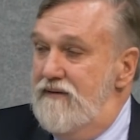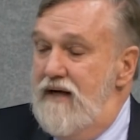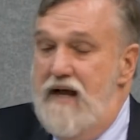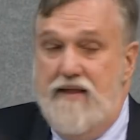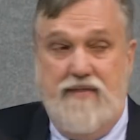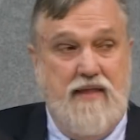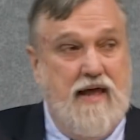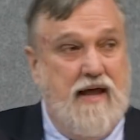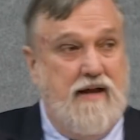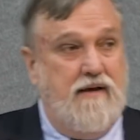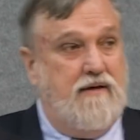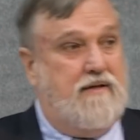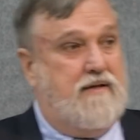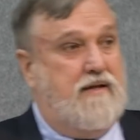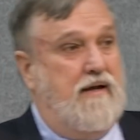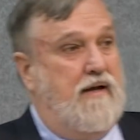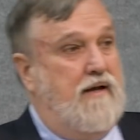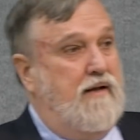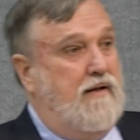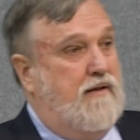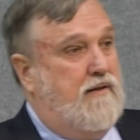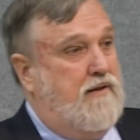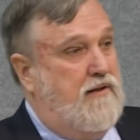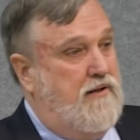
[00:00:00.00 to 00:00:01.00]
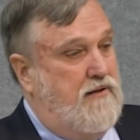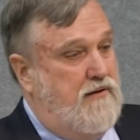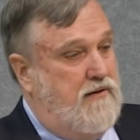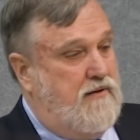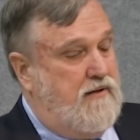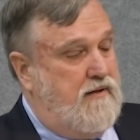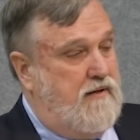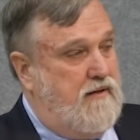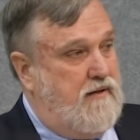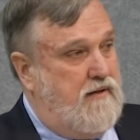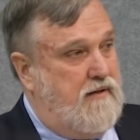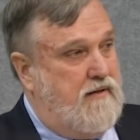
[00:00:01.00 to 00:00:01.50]
And then
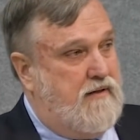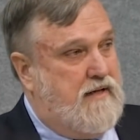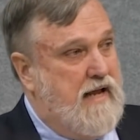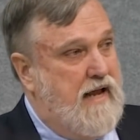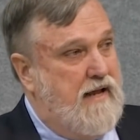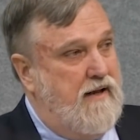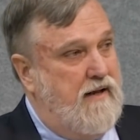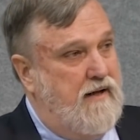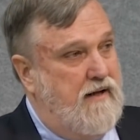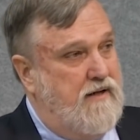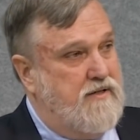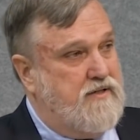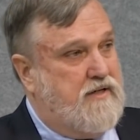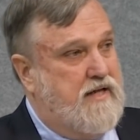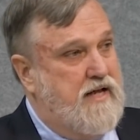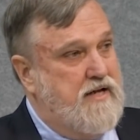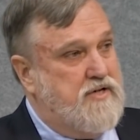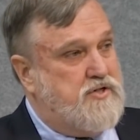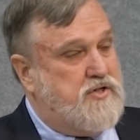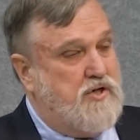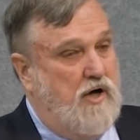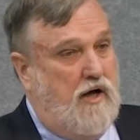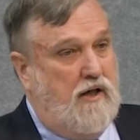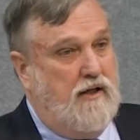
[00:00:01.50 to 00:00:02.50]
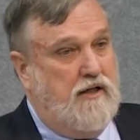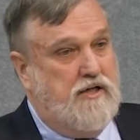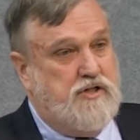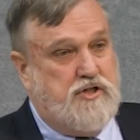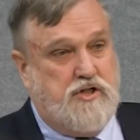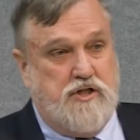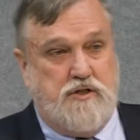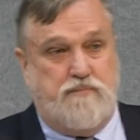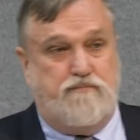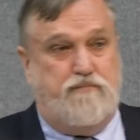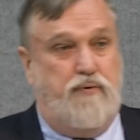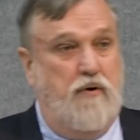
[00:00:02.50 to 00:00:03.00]
uh, uh, King Saul is
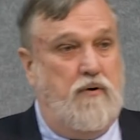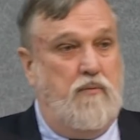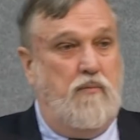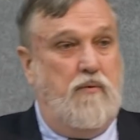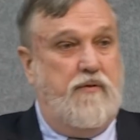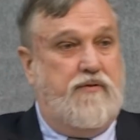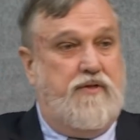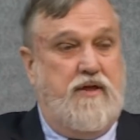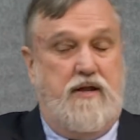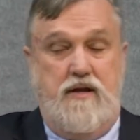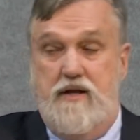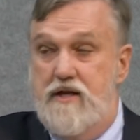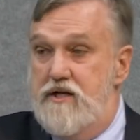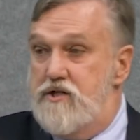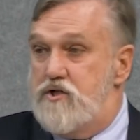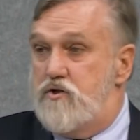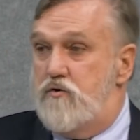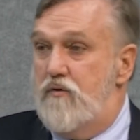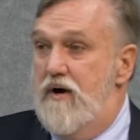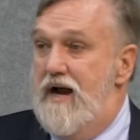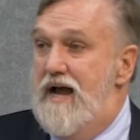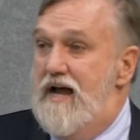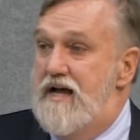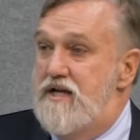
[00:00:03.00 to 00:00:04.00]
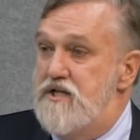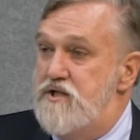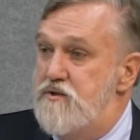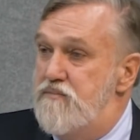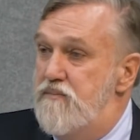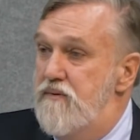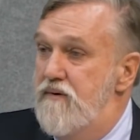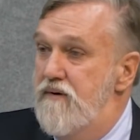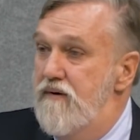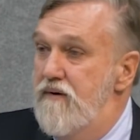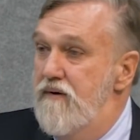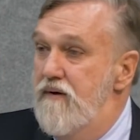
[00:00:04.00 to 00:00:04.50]
just put within his
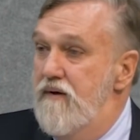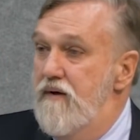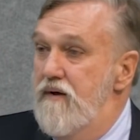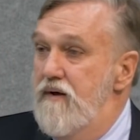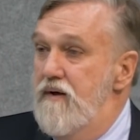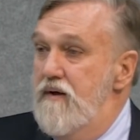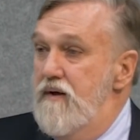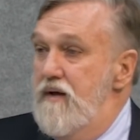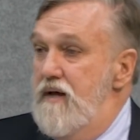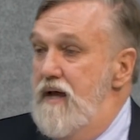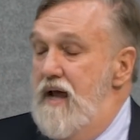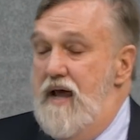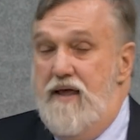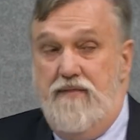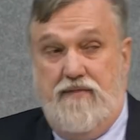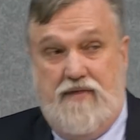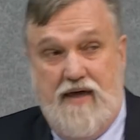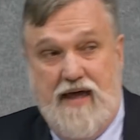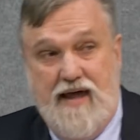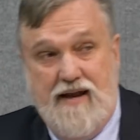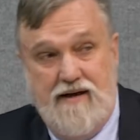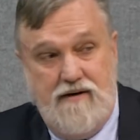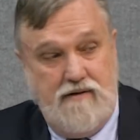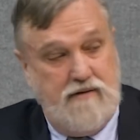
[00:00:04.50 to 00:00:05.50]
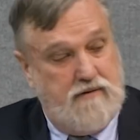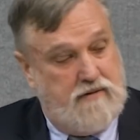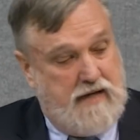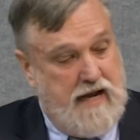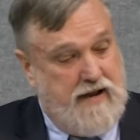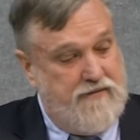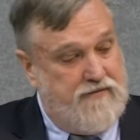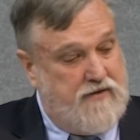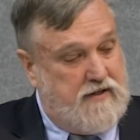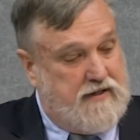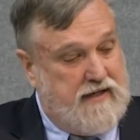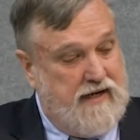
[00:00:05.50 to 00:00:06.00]
grasp. And then
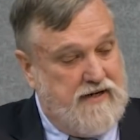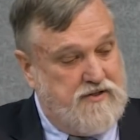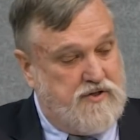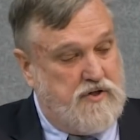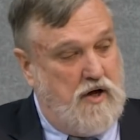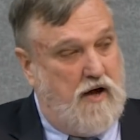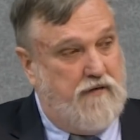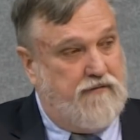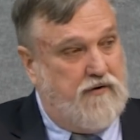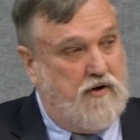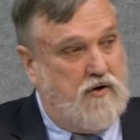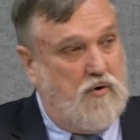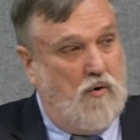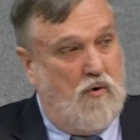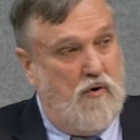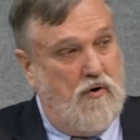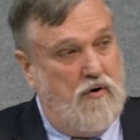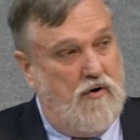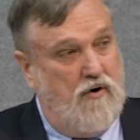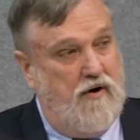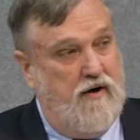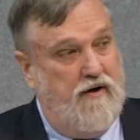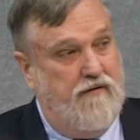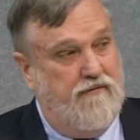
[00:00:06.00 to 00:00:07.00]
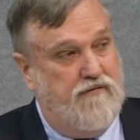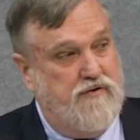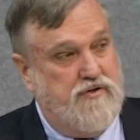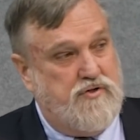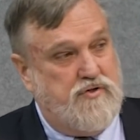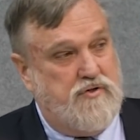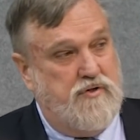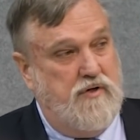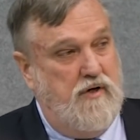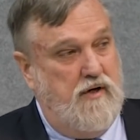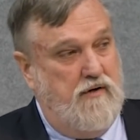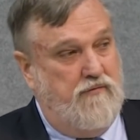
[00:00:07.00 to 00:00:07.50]
David cuts off a corner of
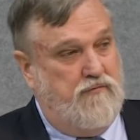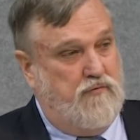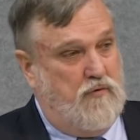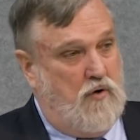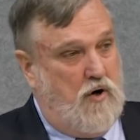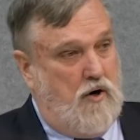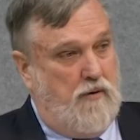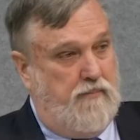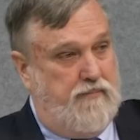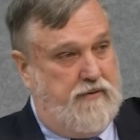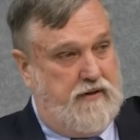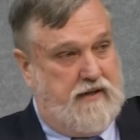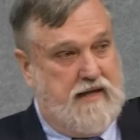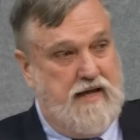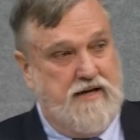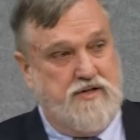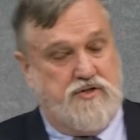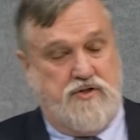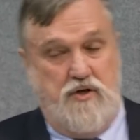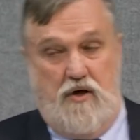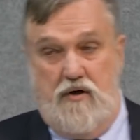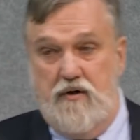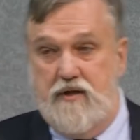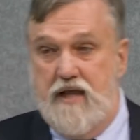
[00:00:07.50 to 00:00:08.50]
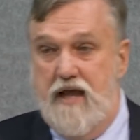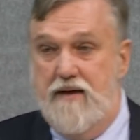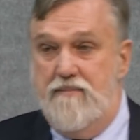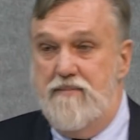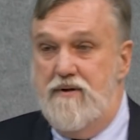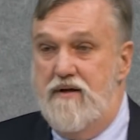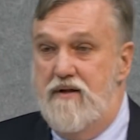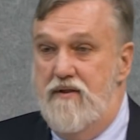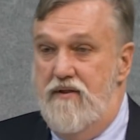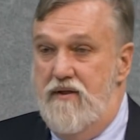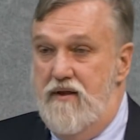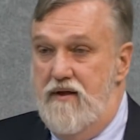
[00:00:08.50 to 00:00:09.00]
his of robe. The king Saul
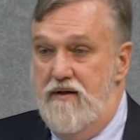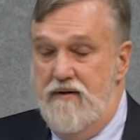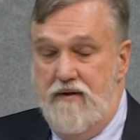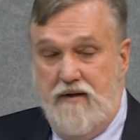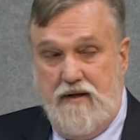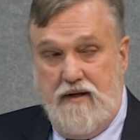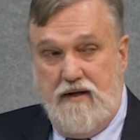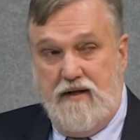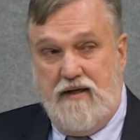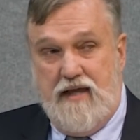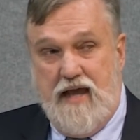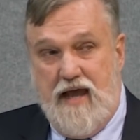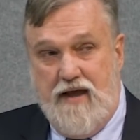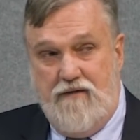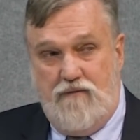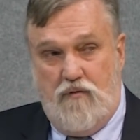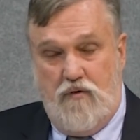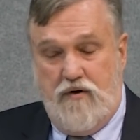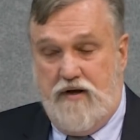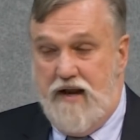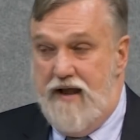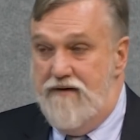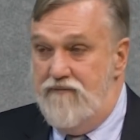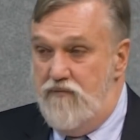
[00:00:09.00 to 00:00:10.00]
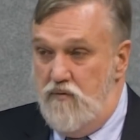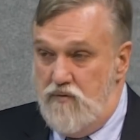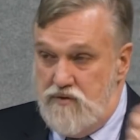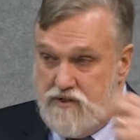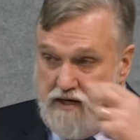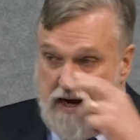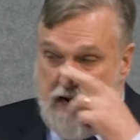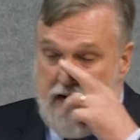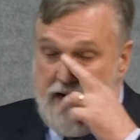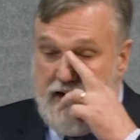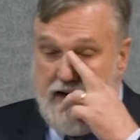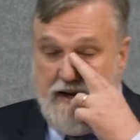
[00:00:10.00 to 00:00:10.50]
came into the cave where David
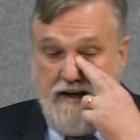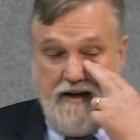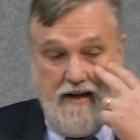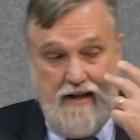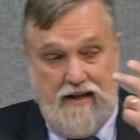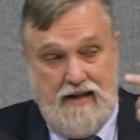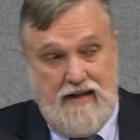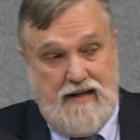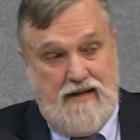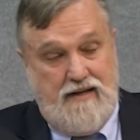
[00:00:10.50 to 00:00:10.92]
was hiding.